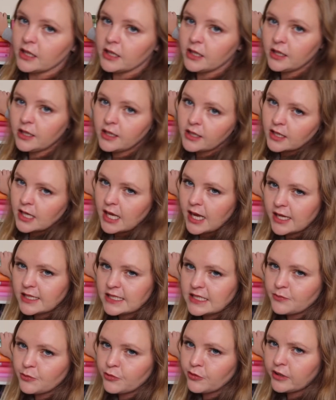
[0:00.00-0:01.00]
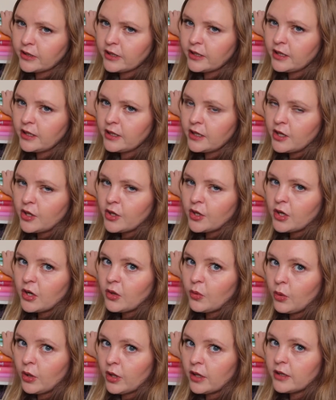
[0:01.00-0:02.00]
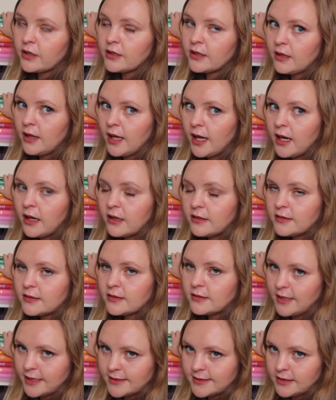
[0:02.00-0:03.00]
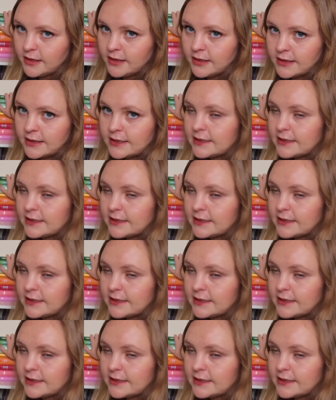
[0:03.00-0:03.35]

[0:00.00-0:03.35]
the Canterbury Word Cloud Classics,